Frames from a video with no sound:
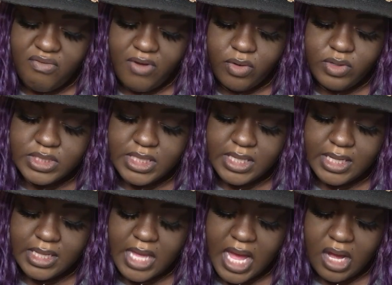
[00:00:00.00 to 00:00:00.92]
focusing
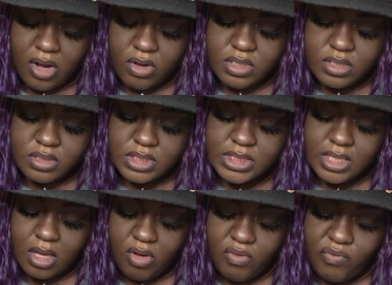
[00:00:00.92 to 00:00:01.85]
a lot on
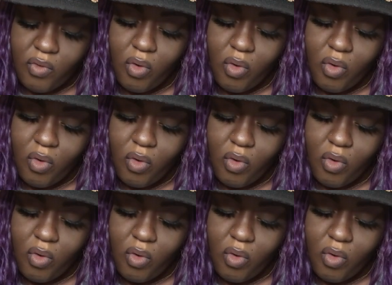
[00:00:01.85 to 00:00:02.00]
yourself